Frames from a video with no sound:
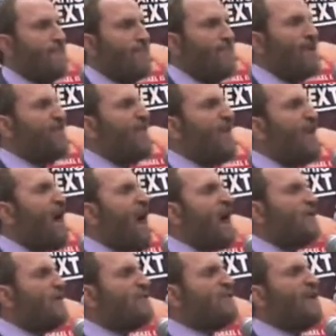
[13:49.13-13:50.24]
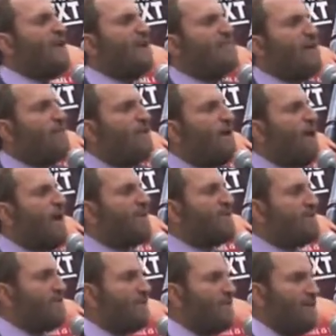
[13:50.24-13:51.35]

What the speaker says: the theocracy of the mullahs